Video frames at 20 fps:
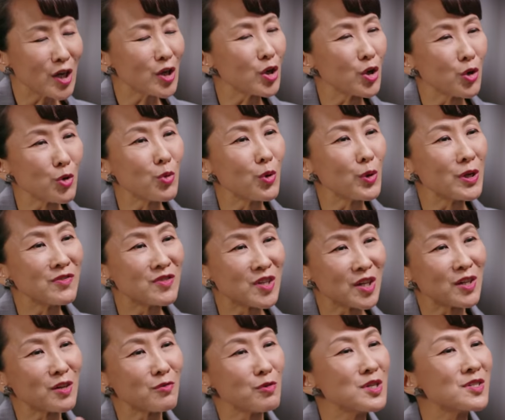you. We
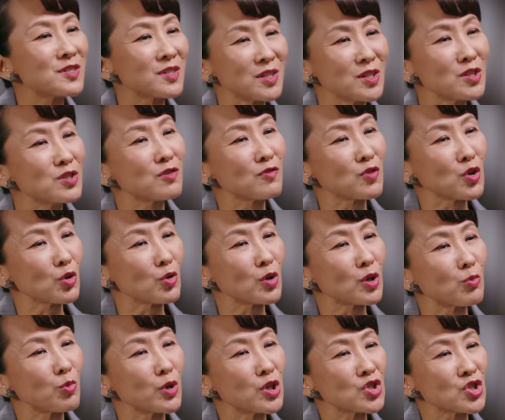did a recent interview
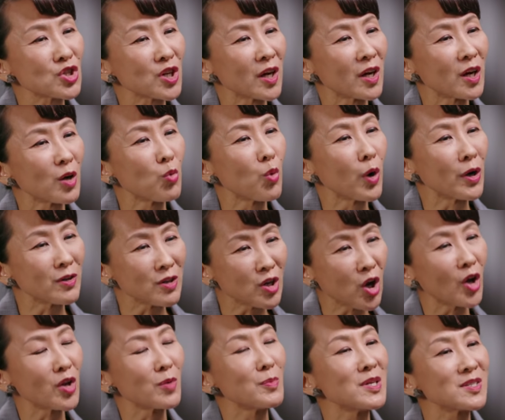in which uh, one
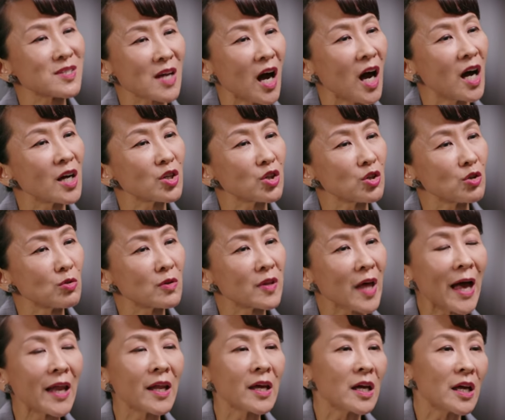economist argued
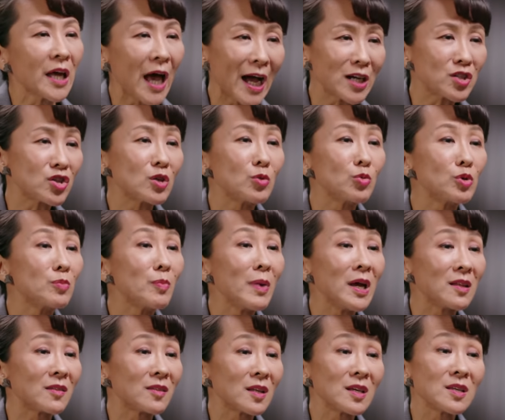that actually would
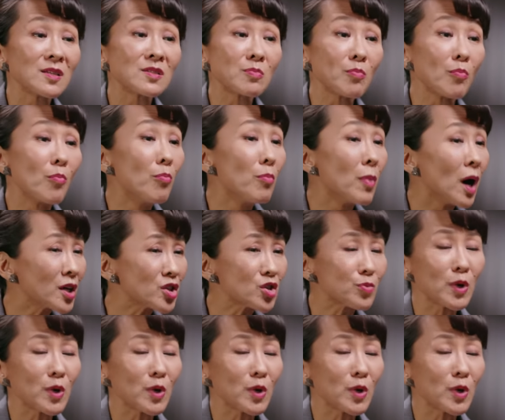make things much,